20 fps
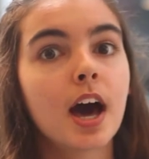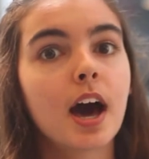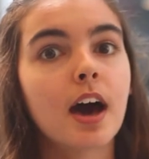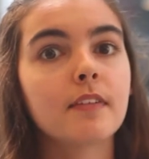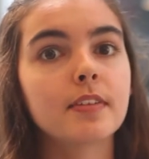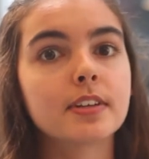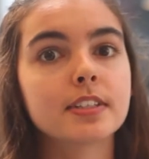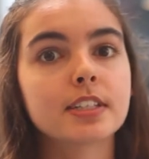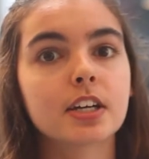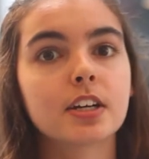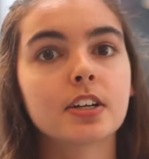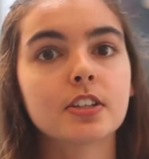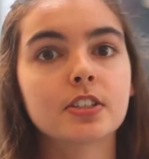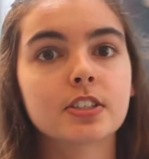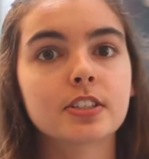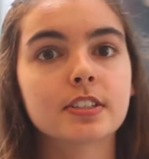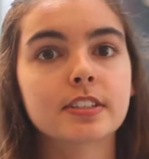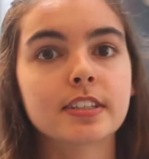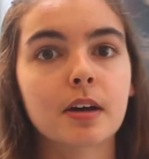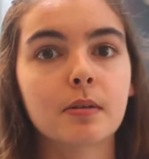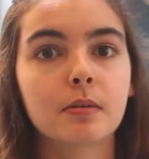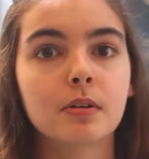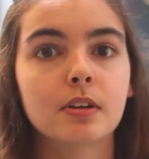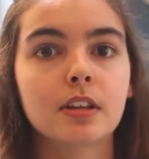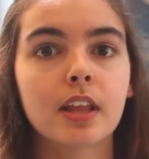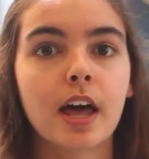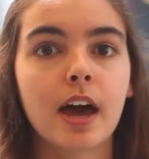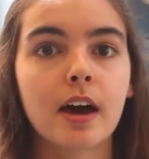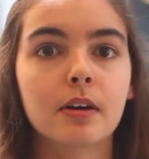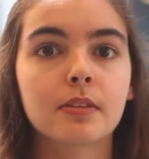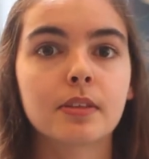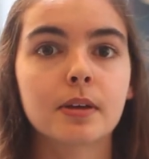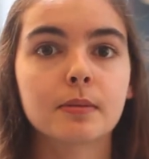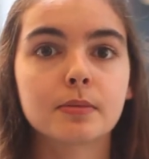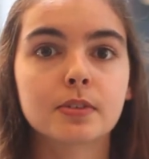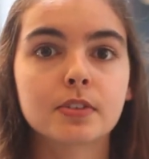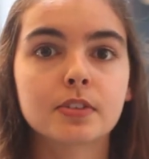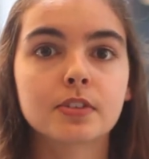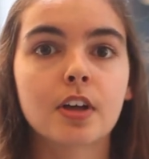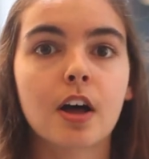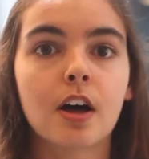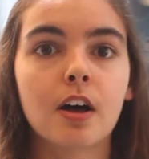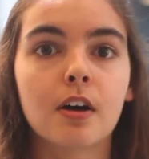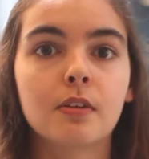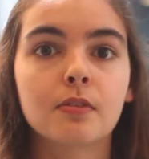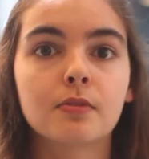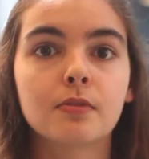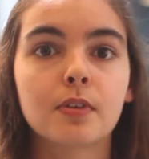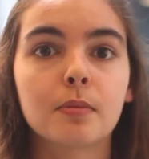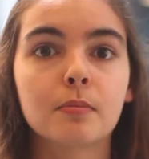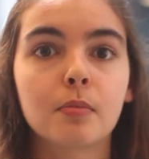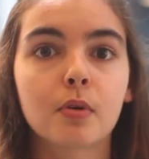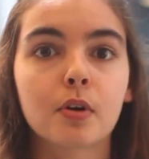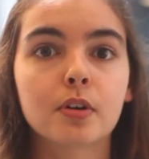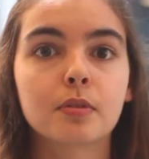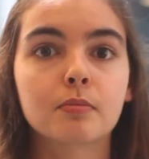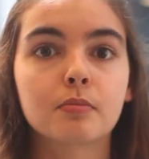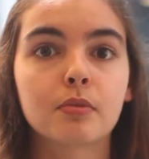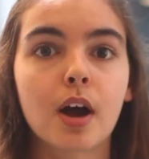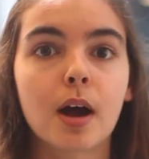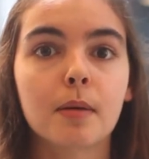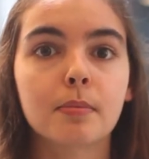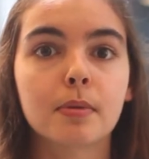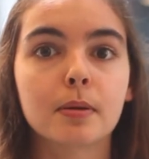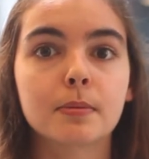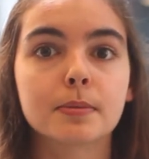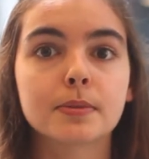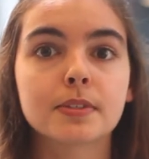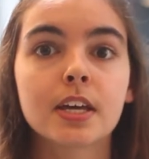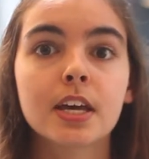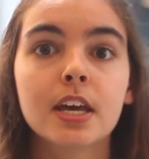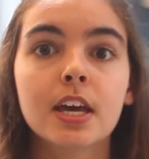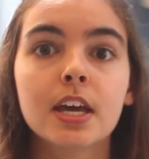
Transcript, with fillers: of intelligence that will allow them to solve important problems.